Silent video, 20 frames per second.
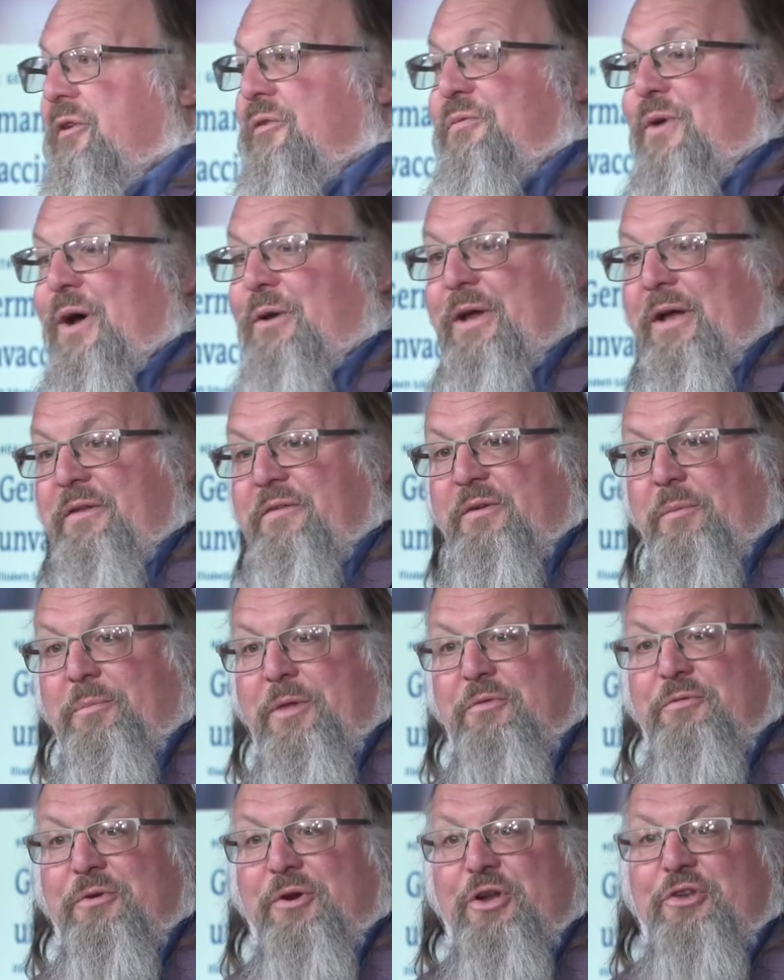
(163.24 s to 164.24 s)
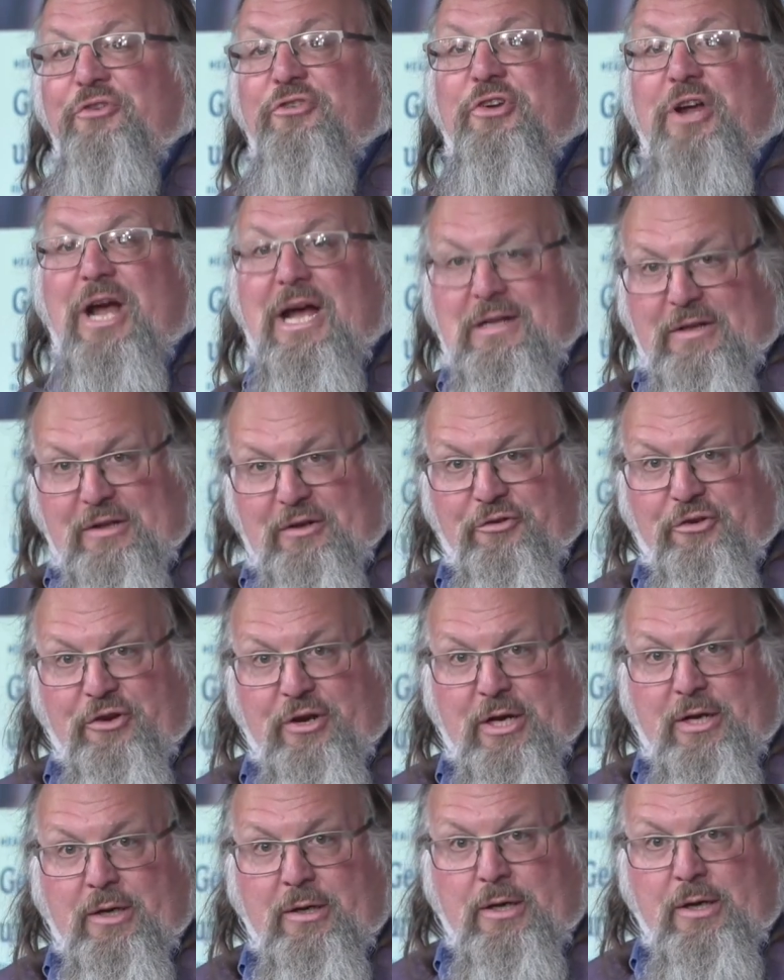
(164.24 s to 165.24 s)
found out something very
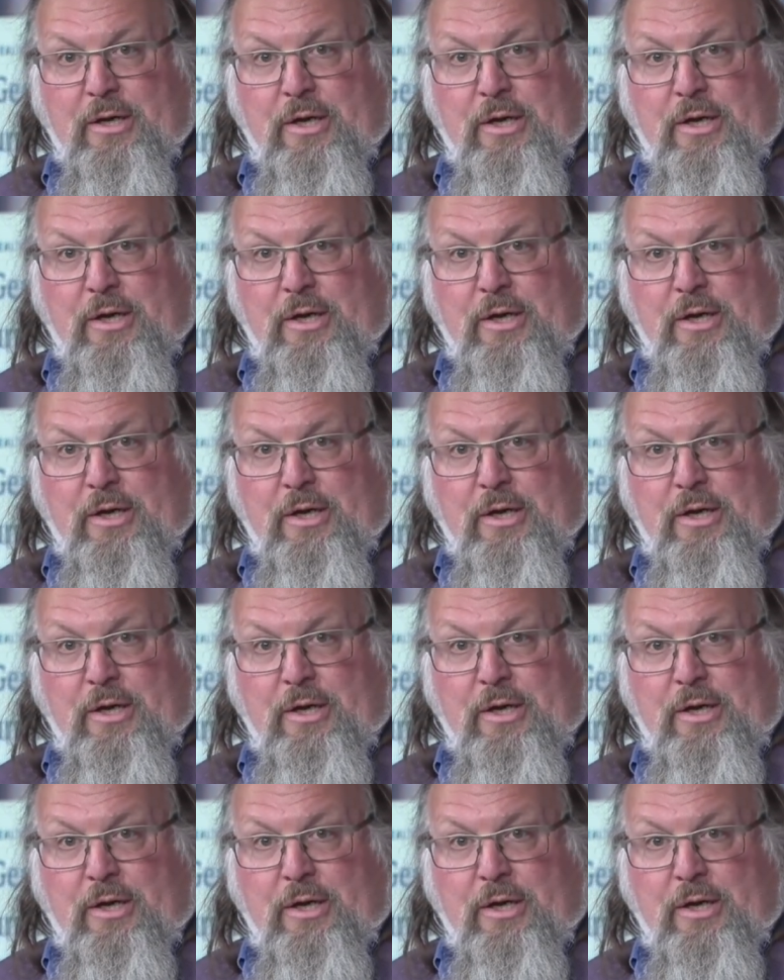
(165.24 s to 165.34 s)
challenging,